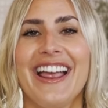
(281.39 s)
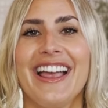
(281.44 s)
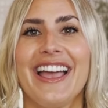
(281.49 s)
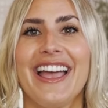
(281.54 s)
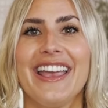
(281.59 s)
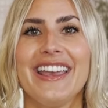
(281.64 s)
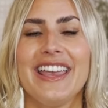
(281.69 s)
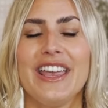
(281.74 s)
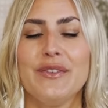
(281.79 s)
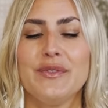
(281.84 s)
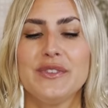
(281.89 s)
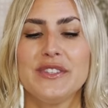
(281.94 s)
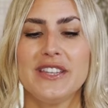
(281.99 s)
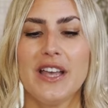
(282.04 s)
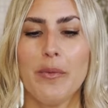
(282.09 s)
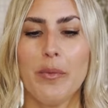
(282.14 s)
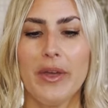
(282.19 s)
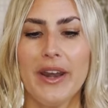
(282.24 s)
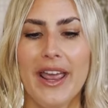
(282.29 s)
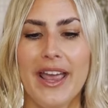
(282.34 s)
Like, if
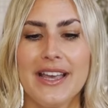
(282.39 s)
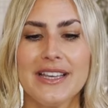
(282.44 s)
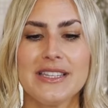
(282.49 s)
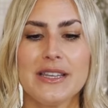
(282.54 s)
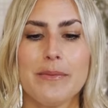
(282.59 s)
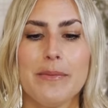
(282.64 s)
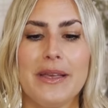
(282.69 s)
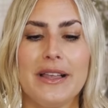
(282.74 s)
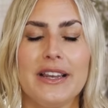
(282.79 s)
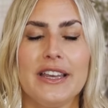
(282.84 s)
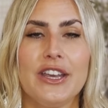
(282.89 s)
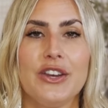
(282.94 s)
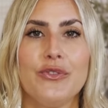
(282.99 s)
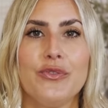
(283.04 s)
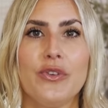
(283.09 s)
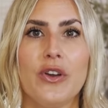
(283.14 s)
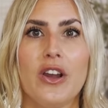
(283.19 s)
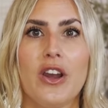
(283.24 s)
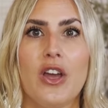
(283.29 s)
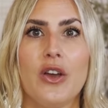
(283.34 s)
someone has 1 million
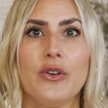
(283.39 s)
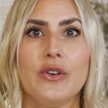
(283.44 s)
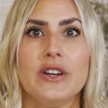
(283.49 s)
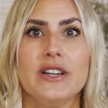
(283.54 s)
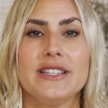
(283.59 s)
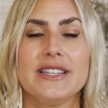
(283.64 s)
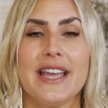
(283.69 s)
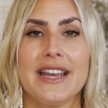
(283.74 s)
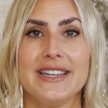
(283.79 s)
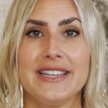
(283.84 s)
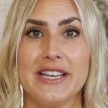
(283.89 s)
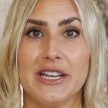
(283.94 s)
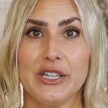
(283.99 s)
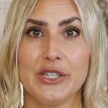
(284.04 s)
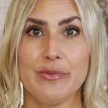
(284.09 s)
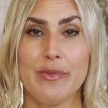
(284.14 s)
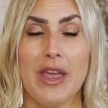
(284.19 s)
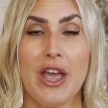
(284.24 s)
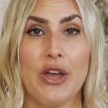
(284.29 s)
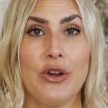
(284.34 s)
followers and
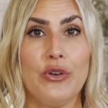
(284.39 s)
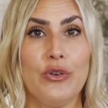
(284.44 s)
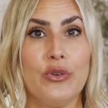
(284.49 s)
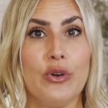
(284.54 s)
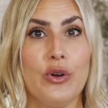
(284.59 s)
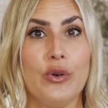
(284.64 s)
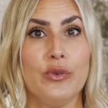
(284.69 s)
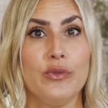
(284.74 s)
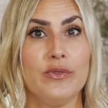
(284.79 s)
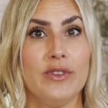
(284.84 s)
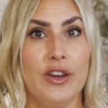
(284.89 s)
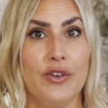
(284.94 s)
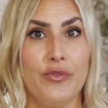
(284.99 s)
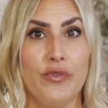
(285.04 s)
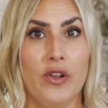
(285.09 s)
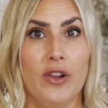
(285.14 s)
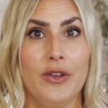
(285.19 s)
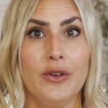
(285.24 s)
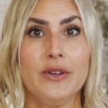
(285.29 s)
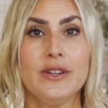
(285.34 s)
tells me how to grow their
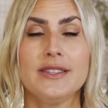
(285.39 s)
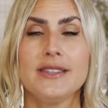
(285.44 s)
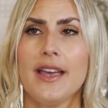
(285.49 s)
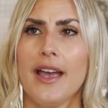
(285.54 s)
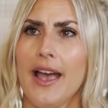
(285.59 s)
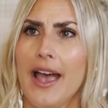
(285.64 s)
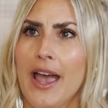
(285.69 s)
followers,